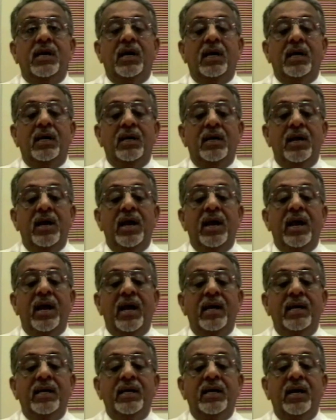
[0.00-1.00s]
in
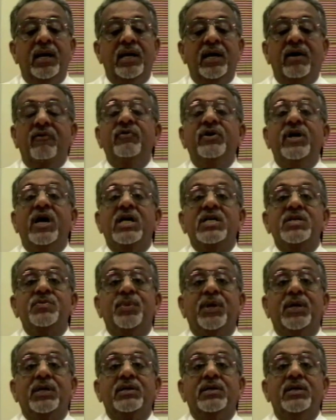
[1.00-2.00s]
any and every
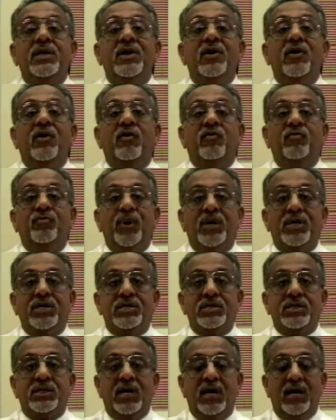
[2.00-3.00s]
aspect of
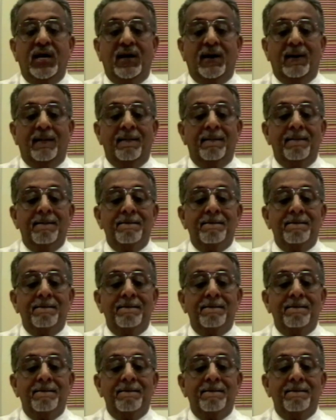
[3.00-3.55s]
patient care.